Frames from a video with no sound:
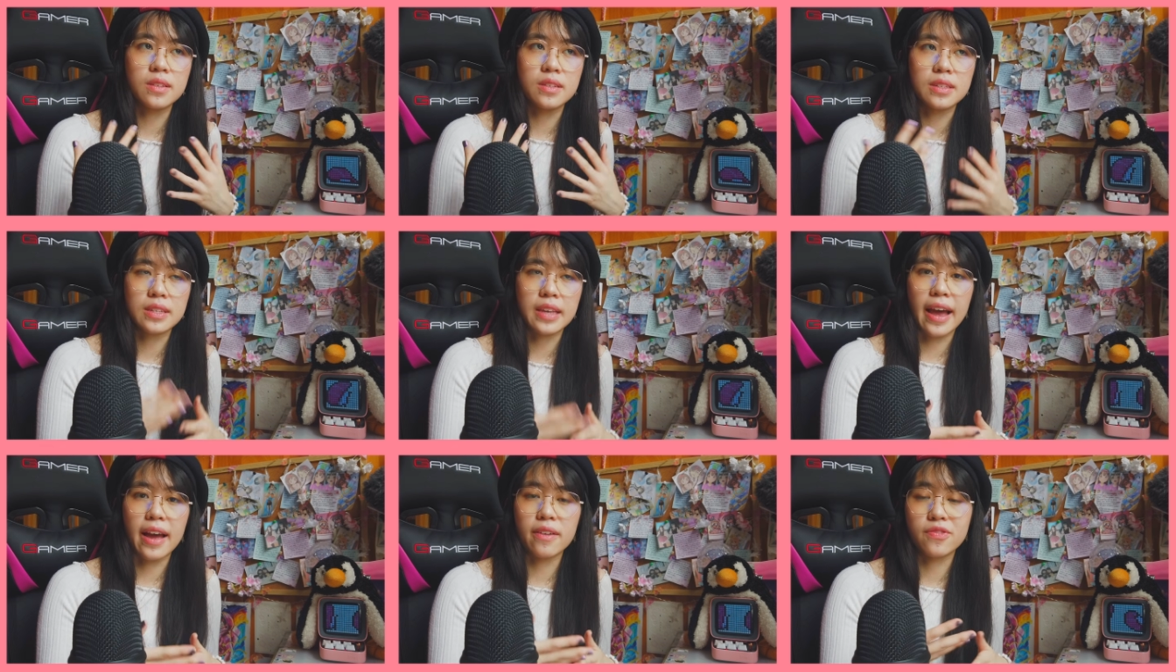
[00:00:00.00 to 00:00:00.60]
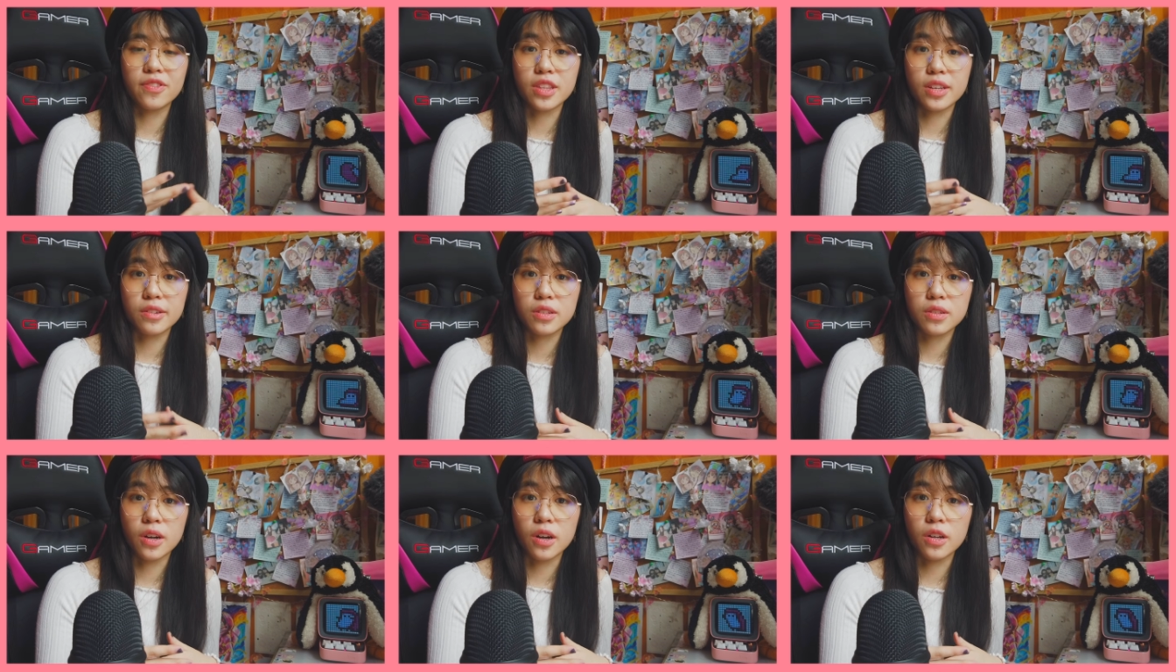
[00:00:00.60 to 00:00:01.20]
SCAD for
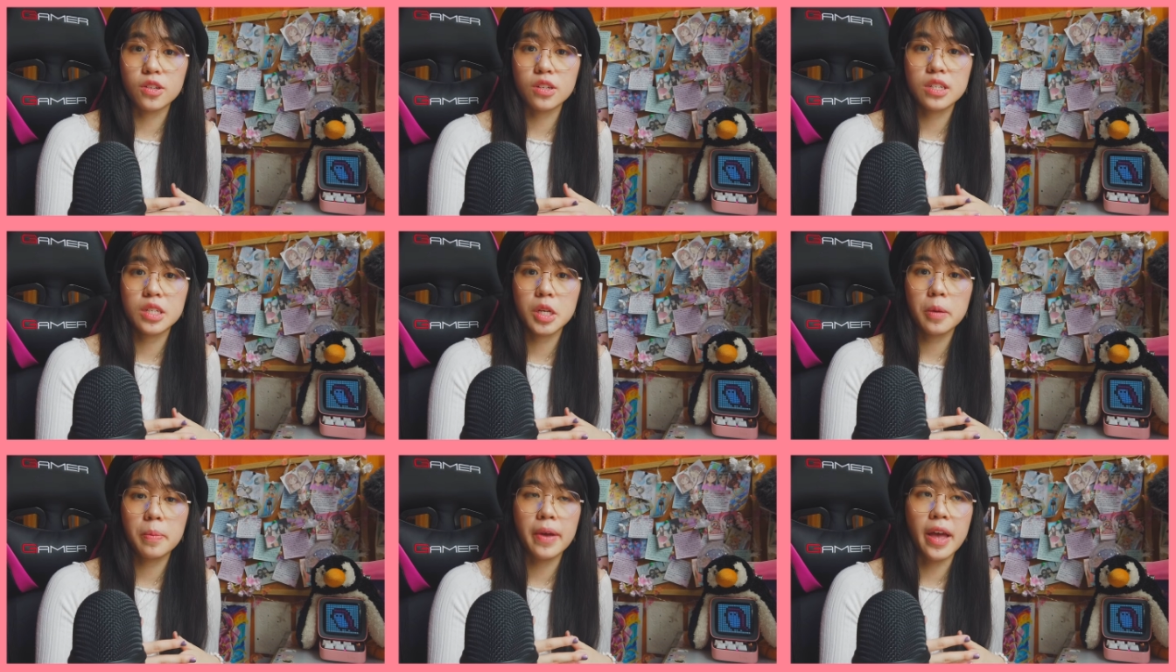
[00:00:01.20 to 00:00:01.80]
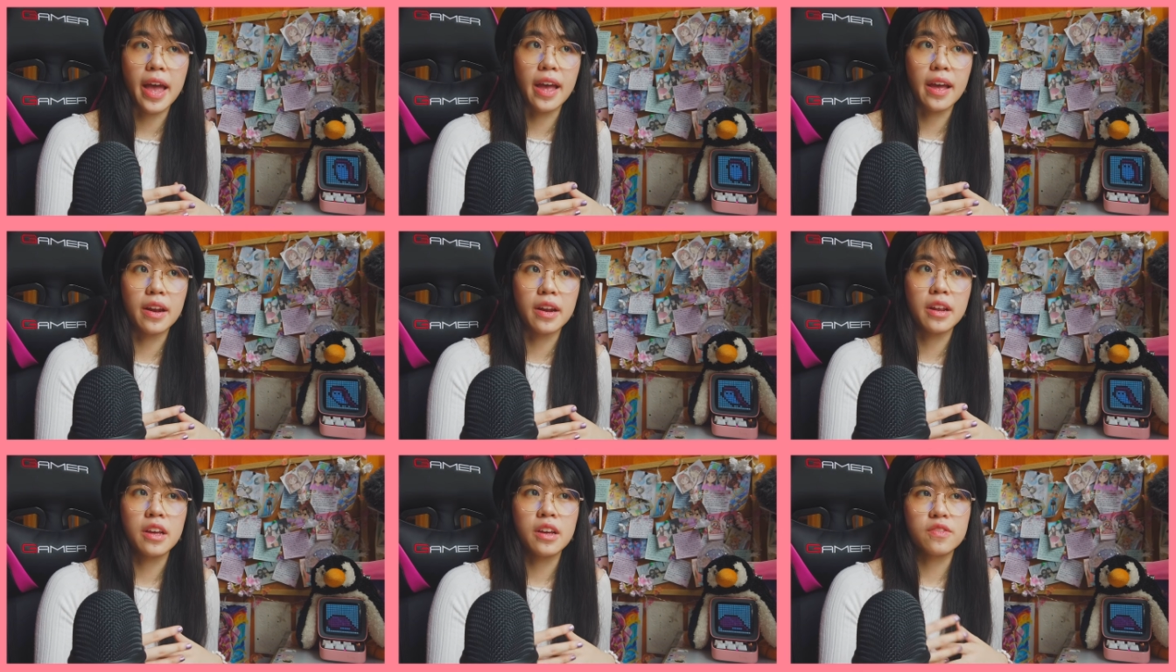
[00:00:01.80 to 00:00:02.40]
their scholarship, and